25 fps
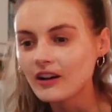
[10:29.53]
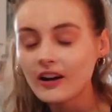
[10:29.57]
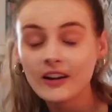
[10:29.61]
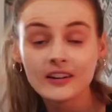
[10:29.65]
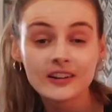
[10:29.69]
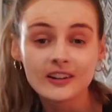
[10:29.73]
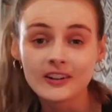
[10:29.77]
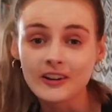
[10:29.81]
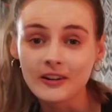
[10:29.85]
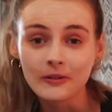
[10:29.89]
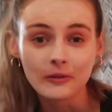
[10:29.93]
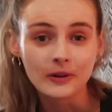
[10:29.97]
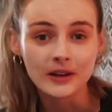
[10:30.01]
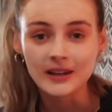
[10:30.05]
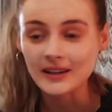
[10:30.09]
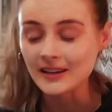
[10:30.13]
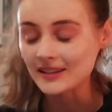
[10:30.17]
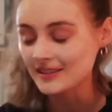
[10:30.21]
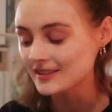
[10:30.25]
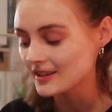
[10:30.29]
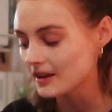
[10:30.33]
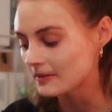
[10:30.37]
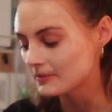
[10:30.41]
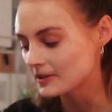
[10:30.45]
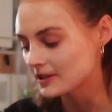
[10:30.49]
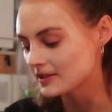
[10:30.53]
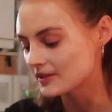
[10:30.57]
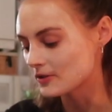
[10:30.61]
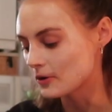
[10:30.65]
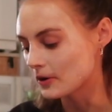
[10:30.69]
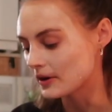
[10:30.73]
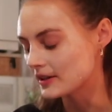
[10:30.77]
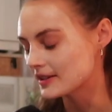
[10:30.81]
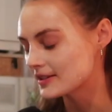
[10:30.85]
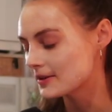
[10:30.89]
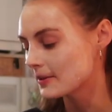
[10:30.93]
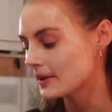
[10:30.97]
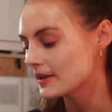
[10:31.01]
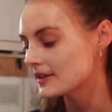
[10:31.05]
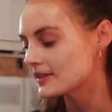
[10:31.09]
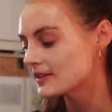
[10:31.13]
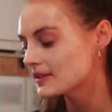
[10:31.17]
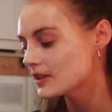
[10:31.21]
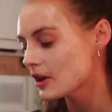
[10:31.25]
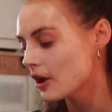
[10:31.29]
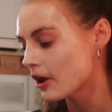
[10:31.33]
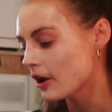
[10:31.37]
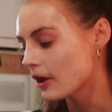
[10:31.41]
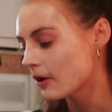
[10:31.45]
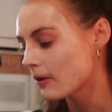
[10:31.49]
I don't know what it is. I'm just not into it.
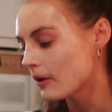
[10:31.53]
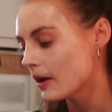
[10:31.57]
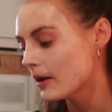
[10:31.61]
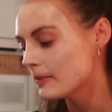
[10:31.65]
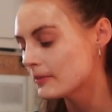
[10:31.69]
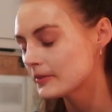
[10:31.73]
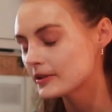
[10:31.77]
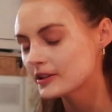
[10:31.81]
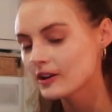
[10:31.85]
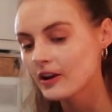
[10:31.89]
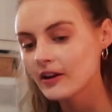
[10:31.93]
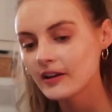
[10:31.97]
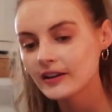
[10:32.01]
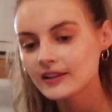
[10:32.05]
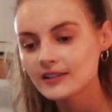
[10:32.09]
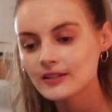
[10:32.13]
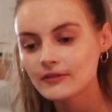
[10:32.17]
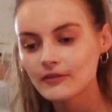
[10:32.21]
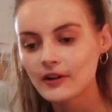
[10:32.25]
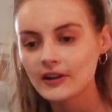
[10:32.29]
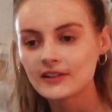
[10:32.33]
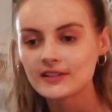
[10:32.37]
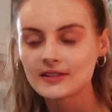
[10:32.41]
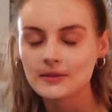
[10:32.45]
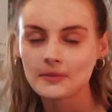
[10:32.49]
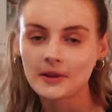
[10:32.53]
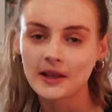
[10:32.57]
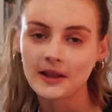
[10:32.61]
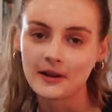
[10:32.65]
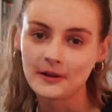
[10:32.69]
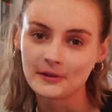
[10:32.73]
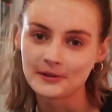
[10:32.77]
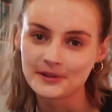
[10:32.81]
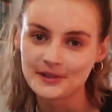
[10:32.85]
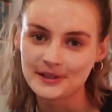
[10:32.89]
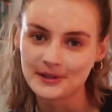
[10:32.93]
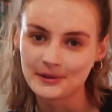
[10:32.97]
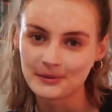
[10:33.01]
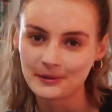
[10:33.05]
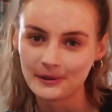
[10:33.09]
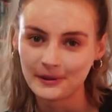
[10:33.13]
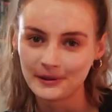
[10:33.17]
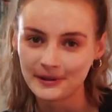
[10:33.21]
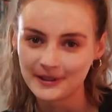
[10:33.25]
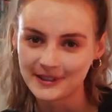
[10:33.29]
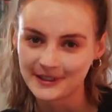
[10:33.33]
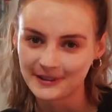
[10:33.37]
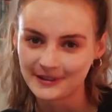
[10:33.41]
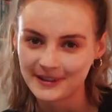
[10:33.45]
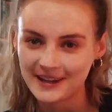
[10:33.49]
So I'm trying to find something else to
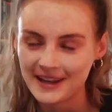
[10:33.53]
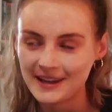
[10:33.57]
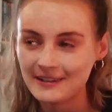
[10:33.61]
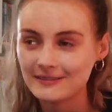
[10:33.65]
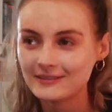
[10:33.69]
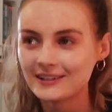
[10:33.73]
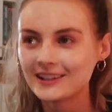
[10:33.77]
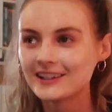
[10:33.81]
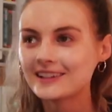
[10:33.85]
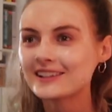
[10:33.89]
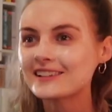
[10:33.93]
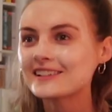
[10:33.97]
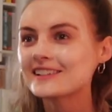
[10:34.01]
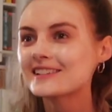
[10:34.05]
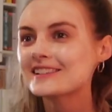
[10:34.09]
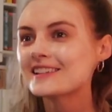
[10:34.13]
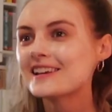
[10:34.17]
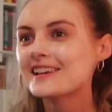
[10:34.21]
watch on Netflix.